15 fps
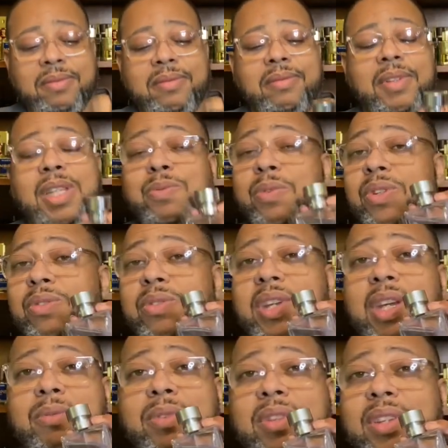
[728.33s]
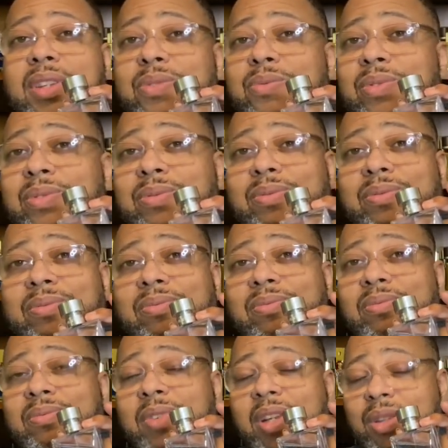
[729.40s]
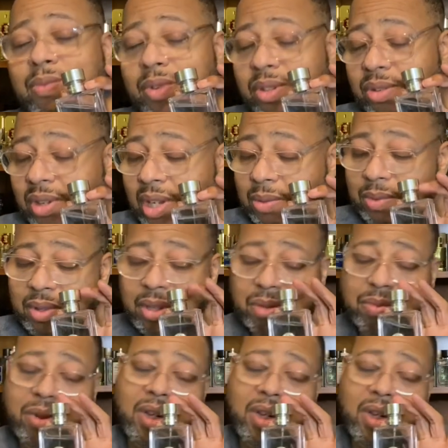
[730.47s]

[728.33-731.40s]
That's what you get with this one. That's what you get with this one.